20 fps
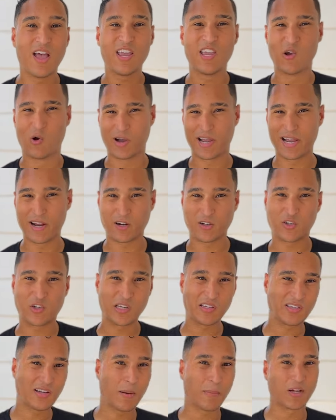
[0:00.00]
You'll hear
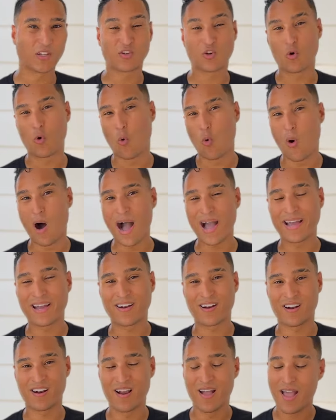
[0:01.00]
just how much
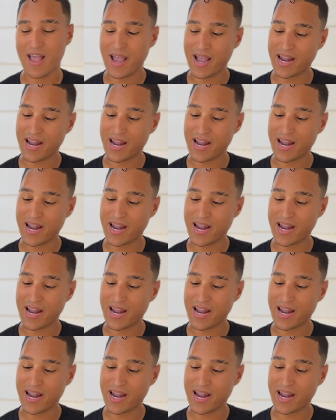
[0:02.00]
quieter